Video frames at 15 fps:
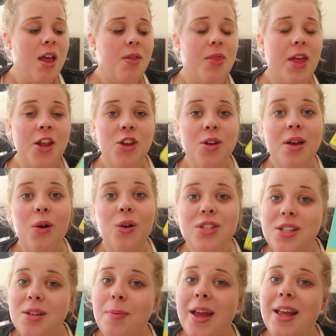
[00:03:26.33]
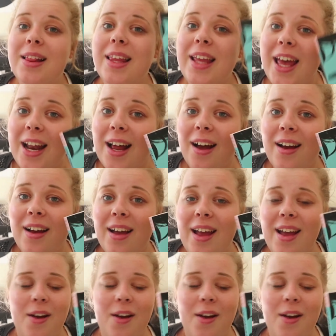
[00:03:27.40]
Then you also meet Liana,